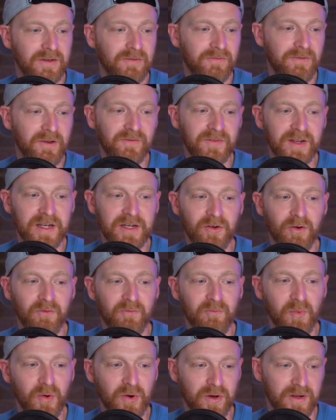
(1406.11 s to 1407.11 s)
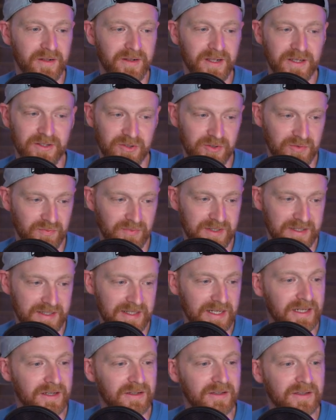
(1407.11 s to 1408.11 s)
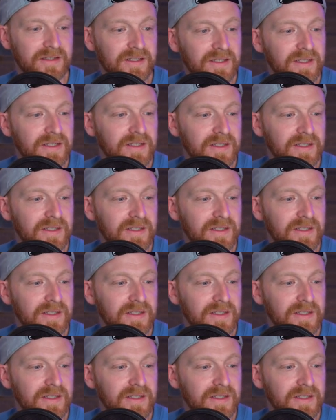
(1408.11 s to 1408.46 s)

15 off boiling? That's just ridiculous.